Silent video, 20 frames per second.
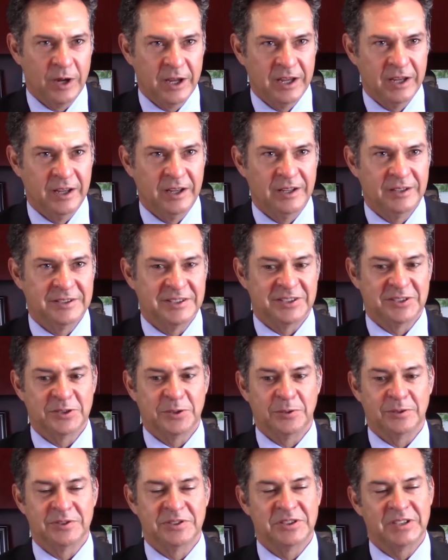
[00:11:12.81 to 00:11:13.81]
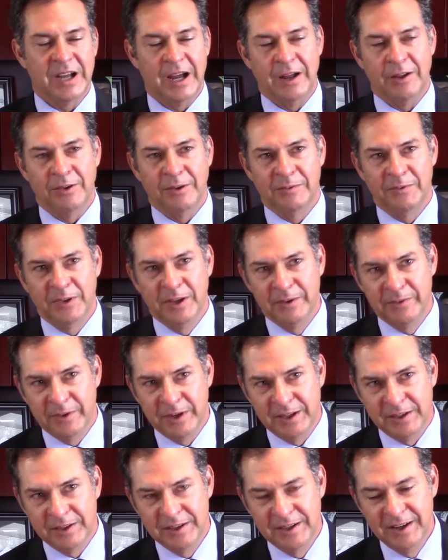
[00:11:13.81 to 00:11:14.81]
kids, a certain style of
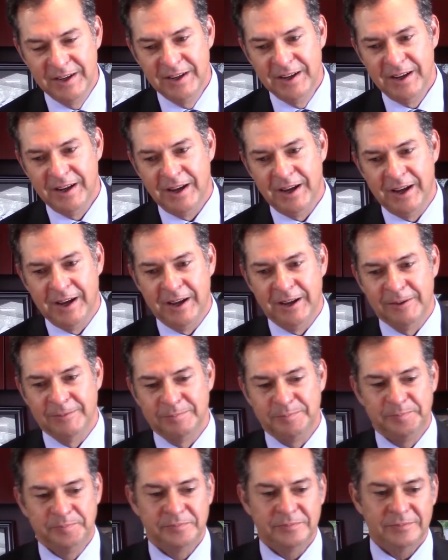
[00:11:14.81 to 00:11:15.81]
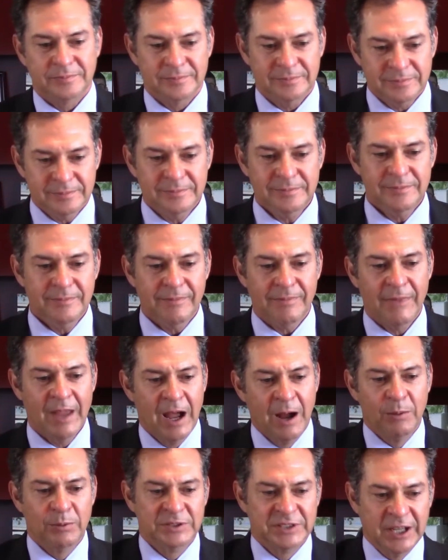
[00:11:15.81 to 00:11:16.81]
living, and
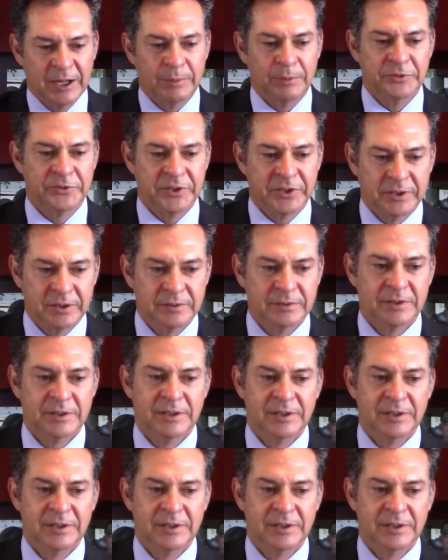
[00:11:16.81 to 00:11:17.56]
I was able to